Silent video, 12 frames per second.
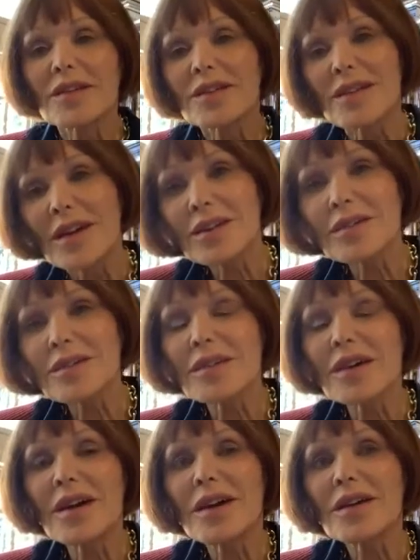Canada,
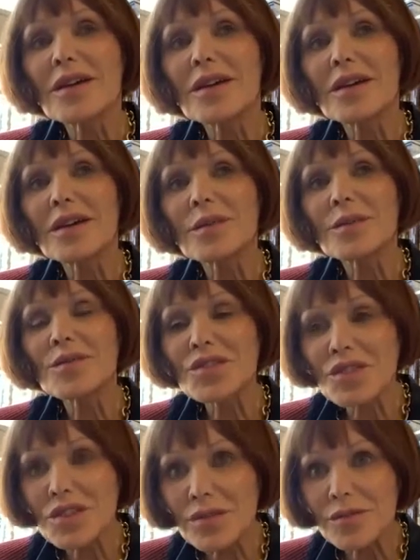I was
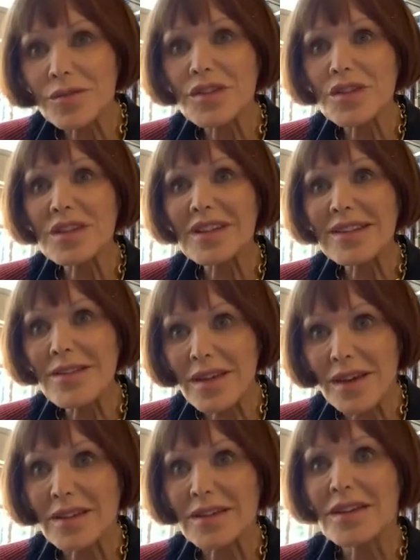different in
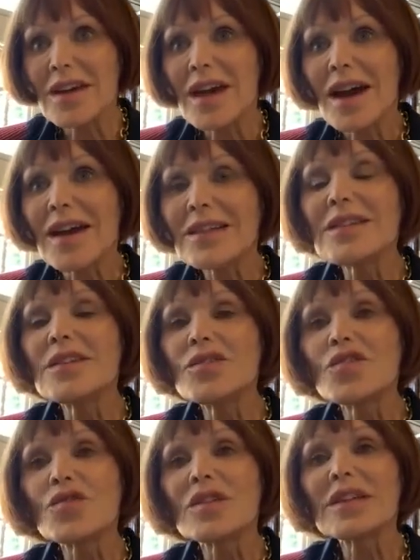that I
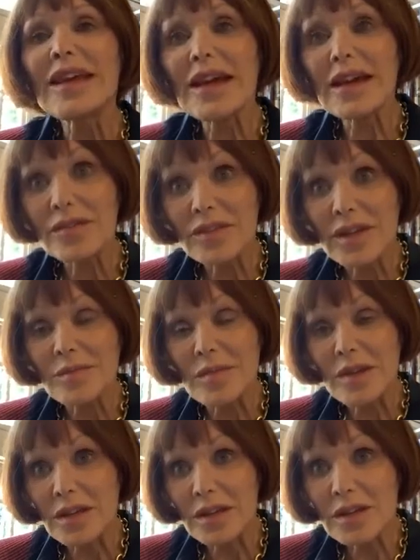didn't really have that
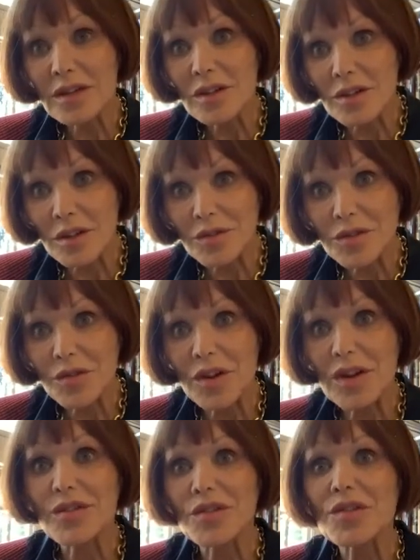many close
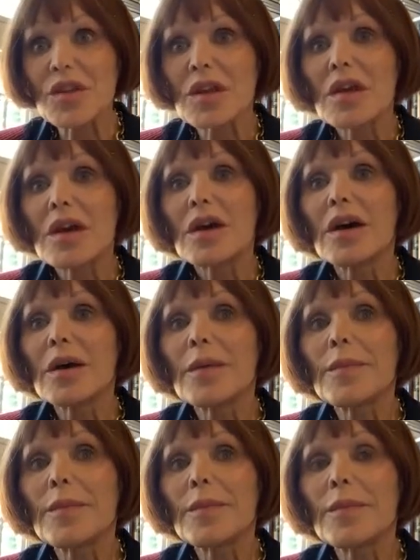friends.
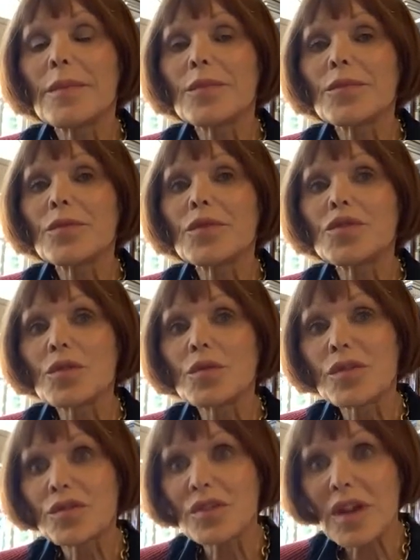The two or
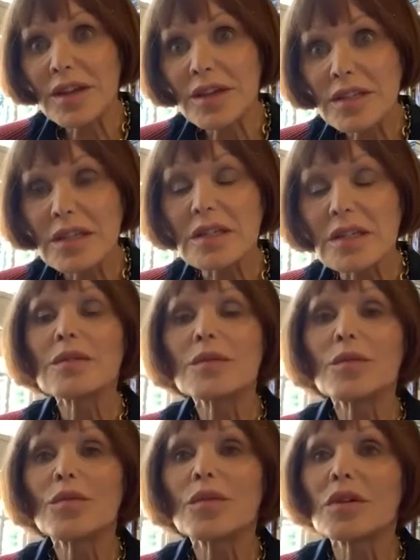three I did
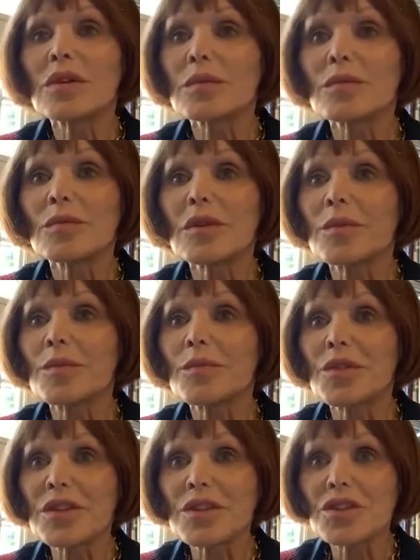were
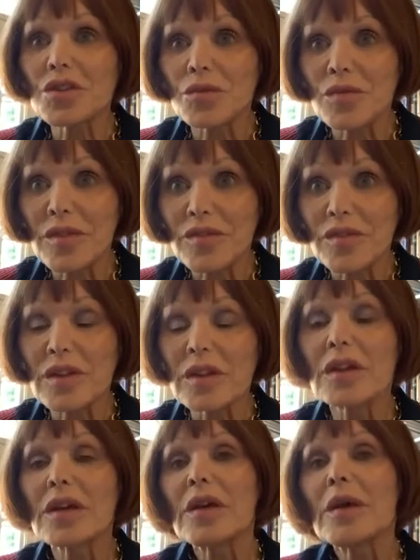pretty terrific.
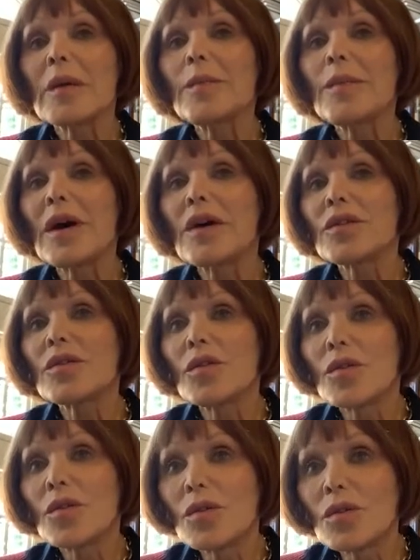But
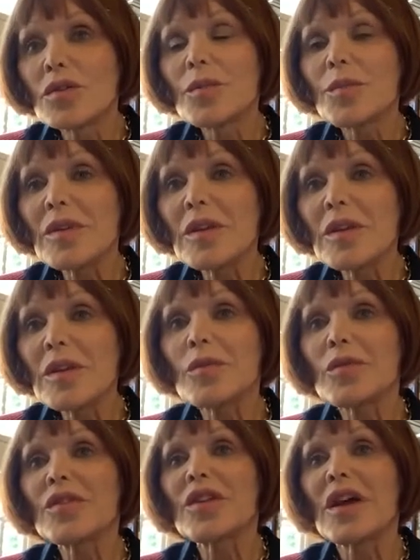all the
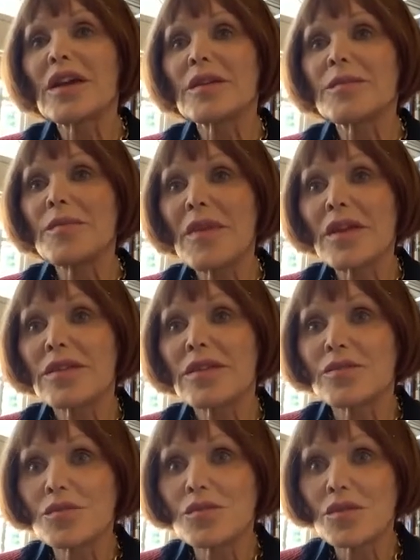people that I had met through